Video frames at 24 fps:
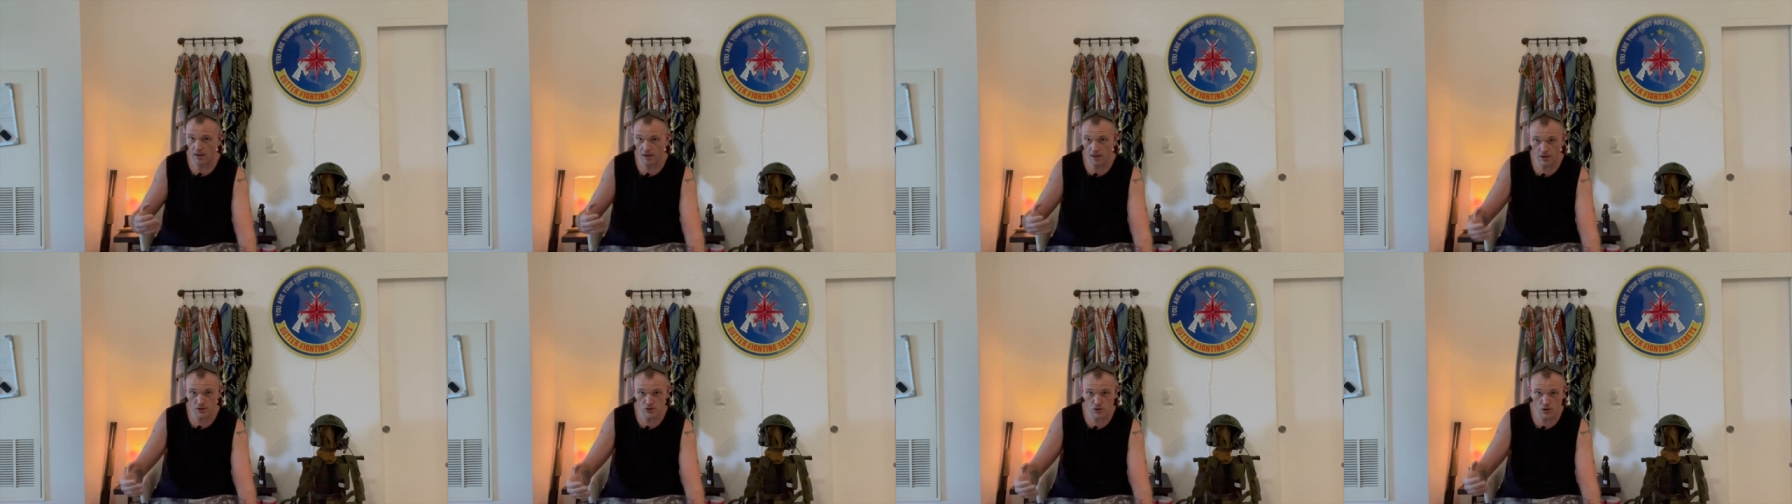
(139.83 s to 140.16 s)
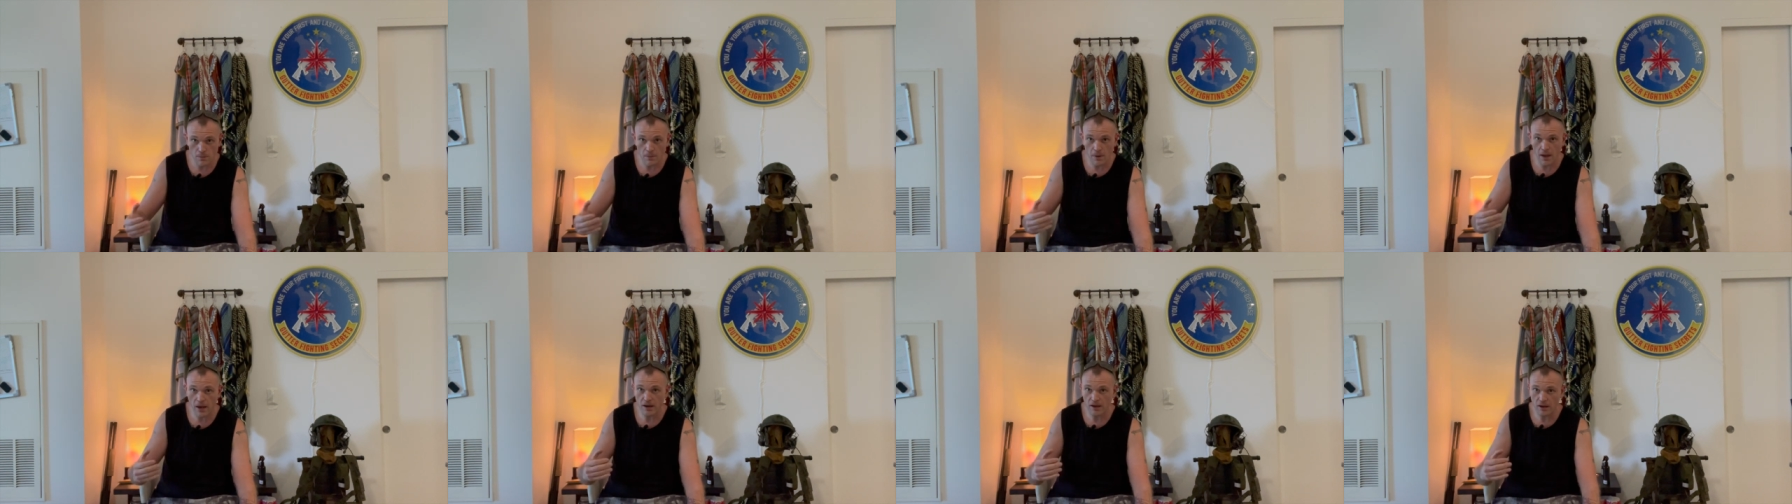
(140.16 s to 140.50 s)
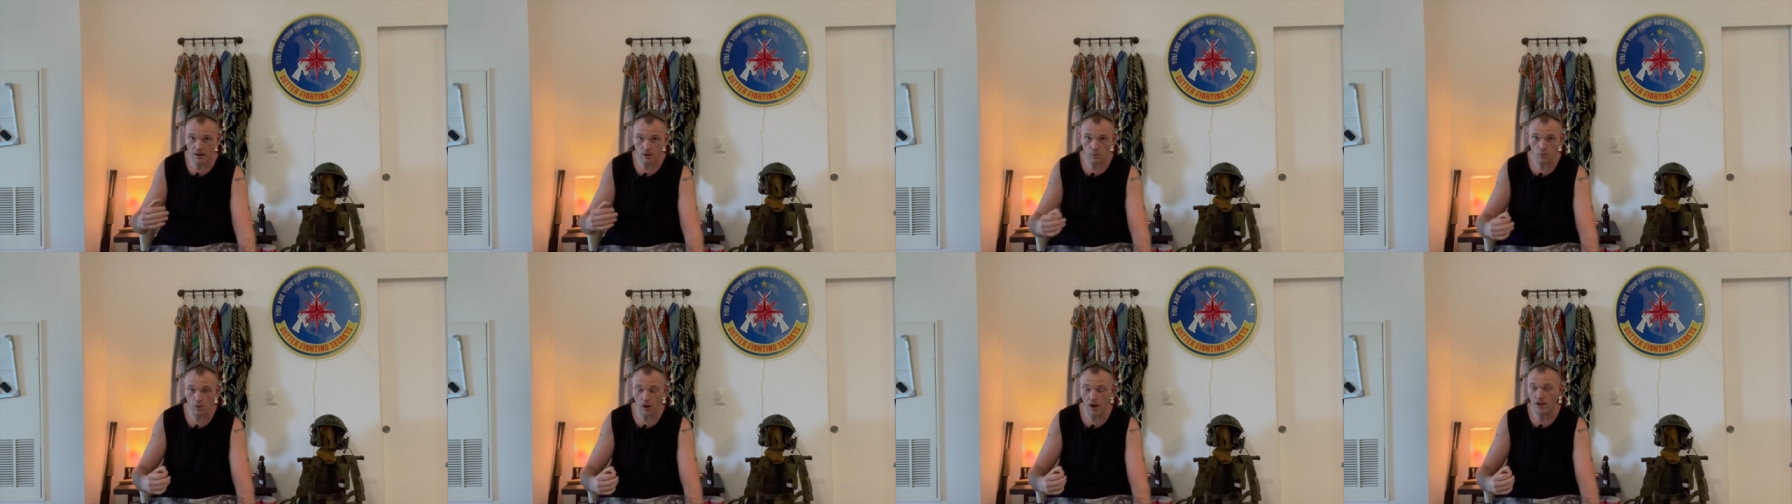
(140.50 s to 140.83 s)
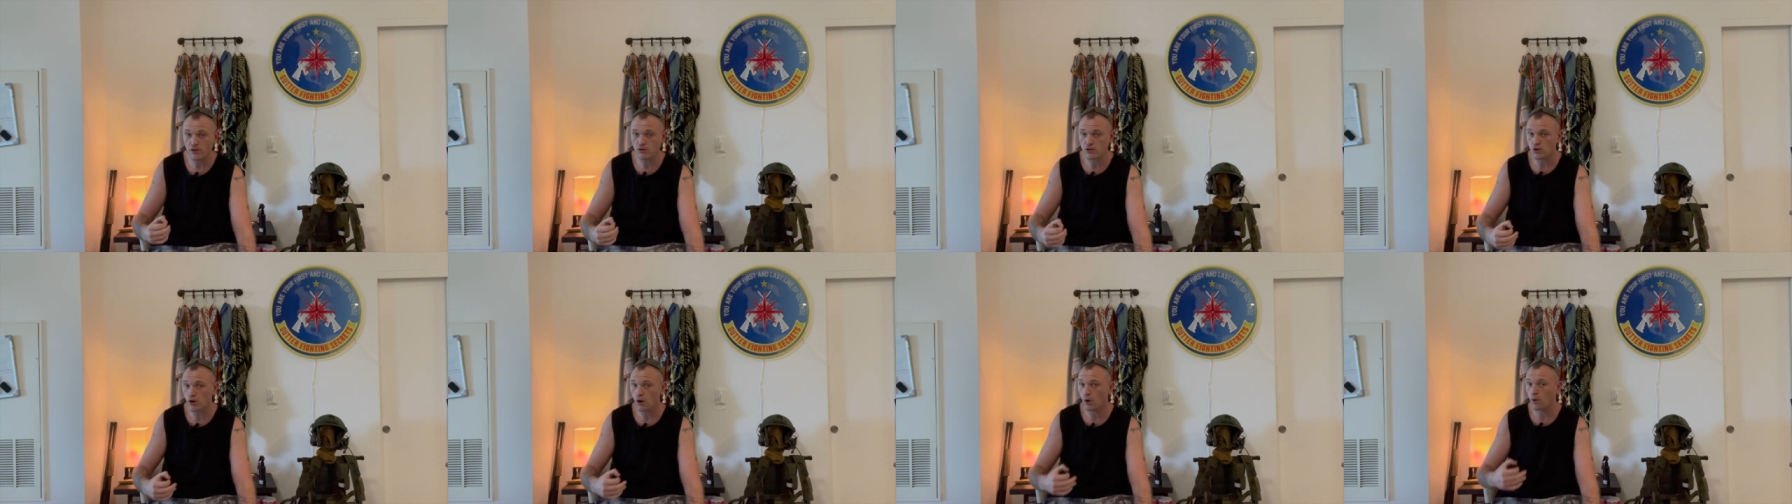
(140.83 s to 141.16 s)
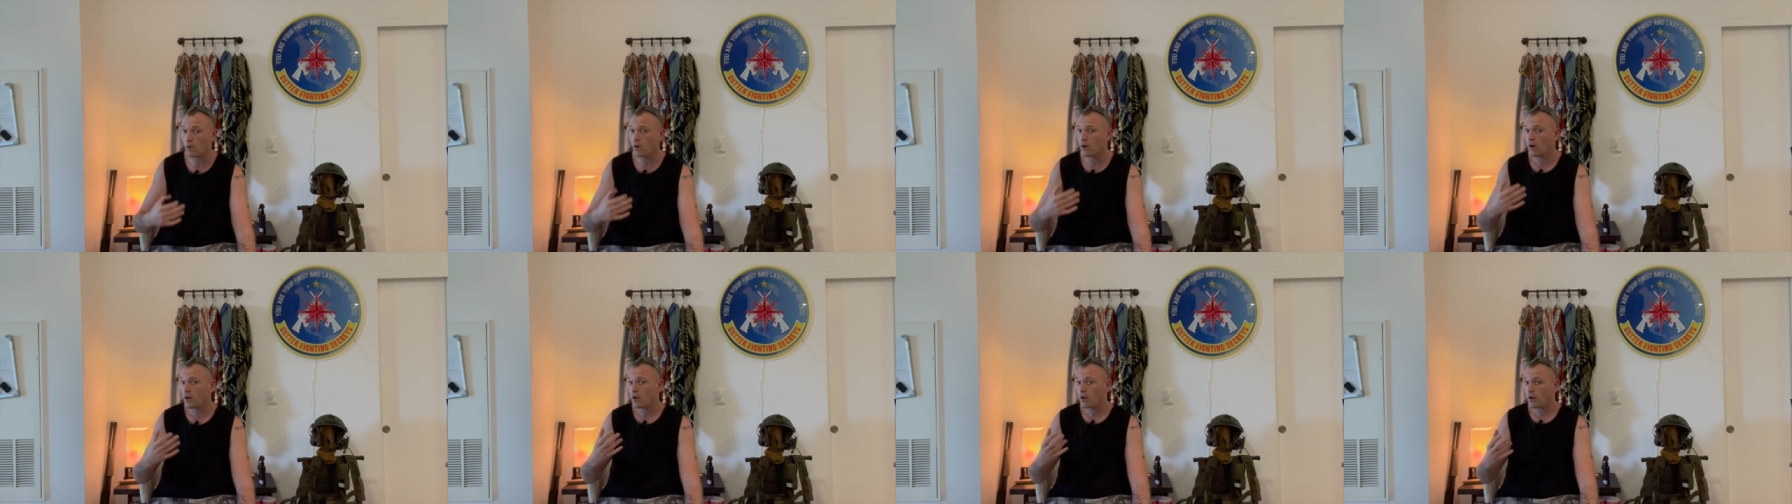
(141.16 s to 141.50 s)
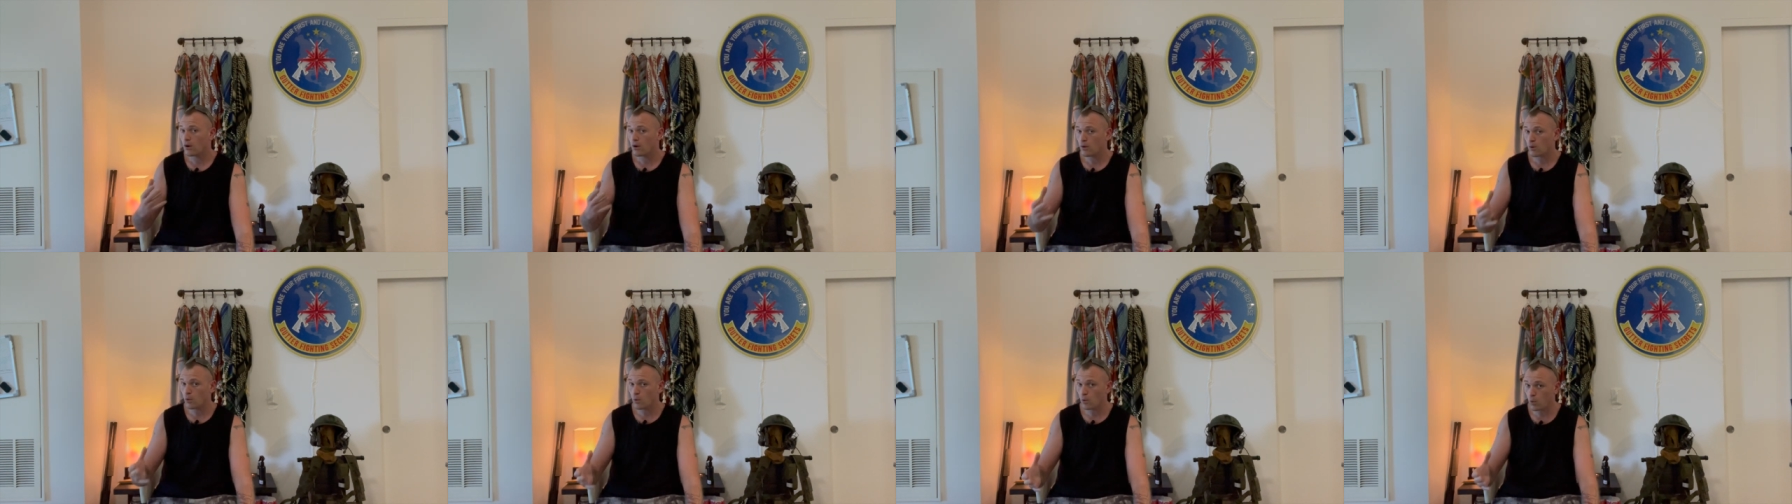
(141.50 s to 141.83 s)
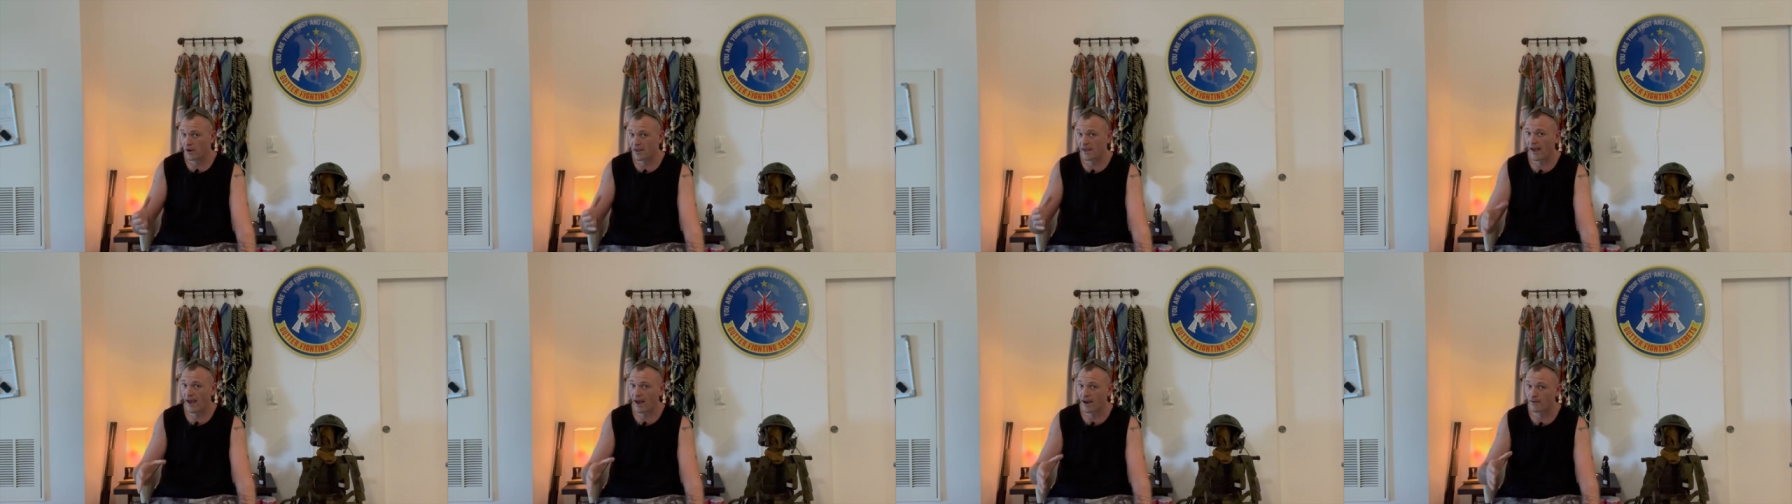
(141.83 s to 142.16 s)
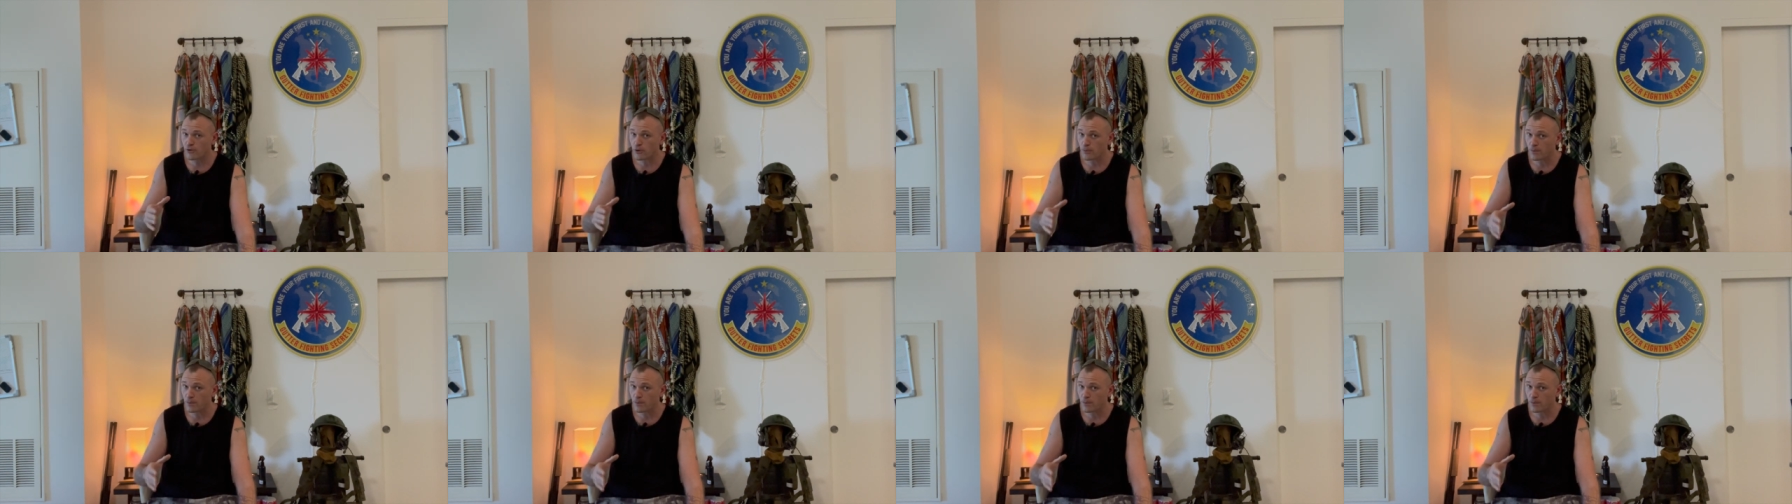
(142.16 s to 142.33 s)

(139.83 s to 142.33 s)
is a medic, right? So we have